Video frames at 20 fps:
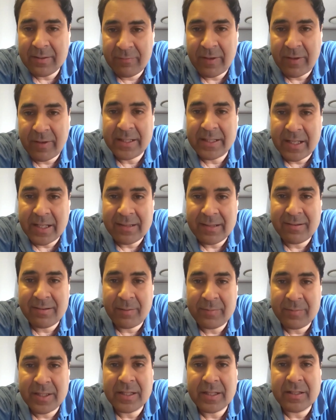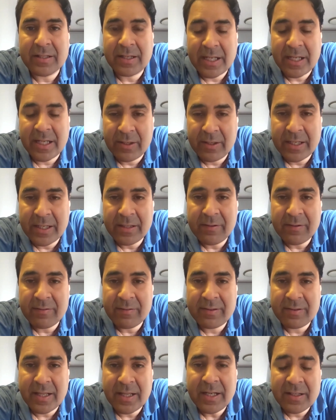Fine, that's something that the regulators have
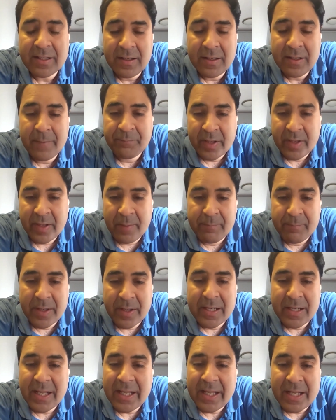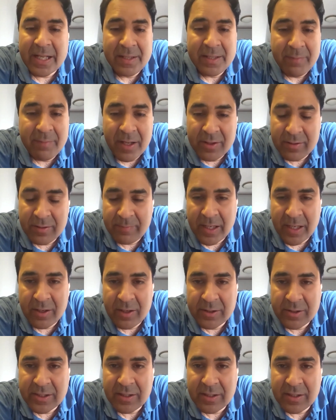said. But like any
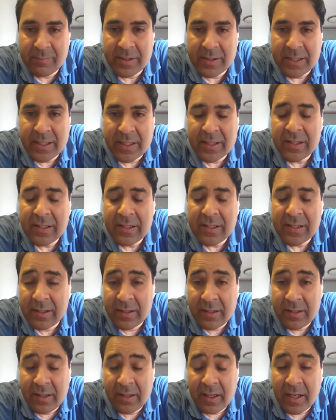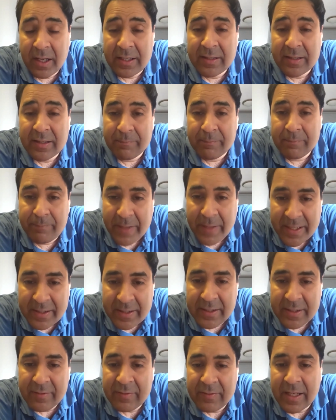biological material, it is
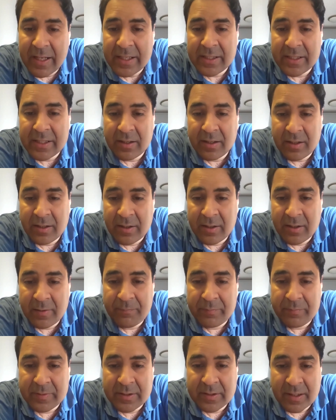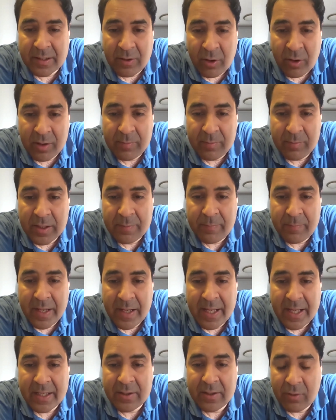imperative that the cord blood
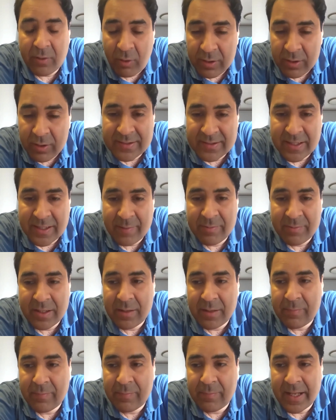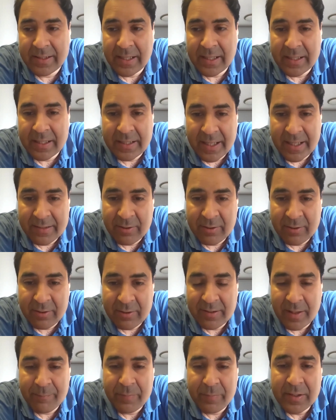bank or the stem cell bank that takes your
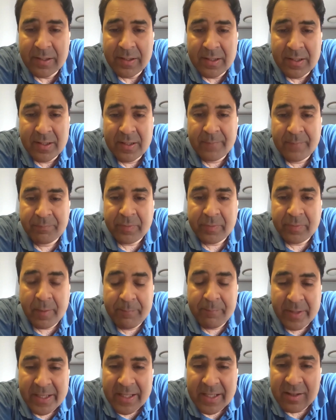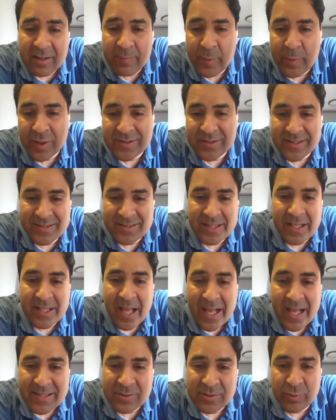sample begins processing
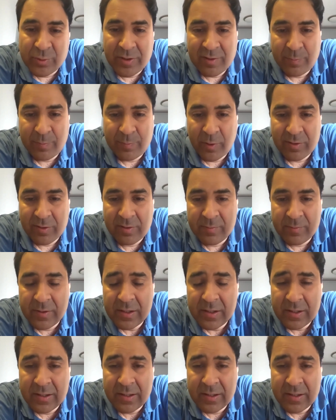as soon as possible.